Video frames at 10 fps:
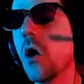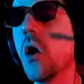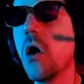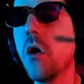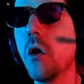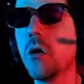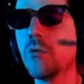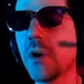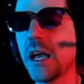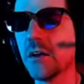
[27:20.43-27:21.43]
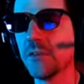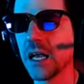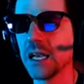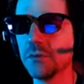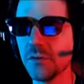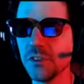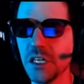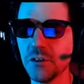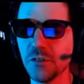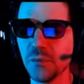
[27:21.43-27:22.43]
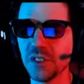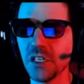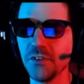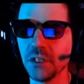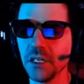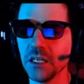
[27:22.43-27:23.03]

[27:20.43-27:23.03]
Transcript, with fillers: Oh, right, I forgot. I'm supposed to hit you specifically